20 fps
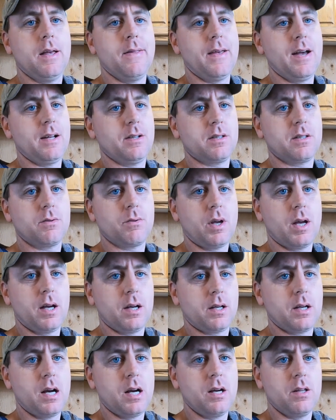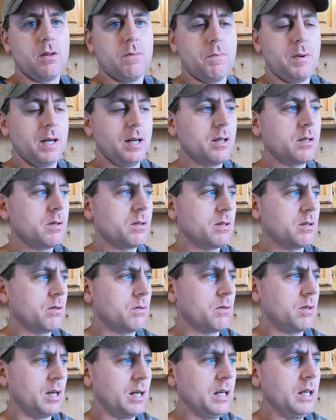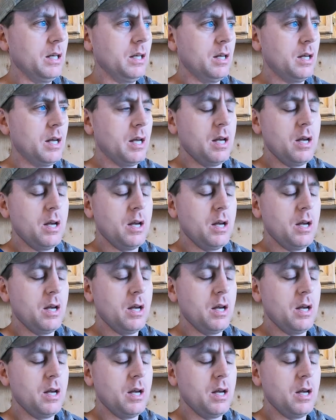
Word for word: and that's uh, kind of the biggest thing,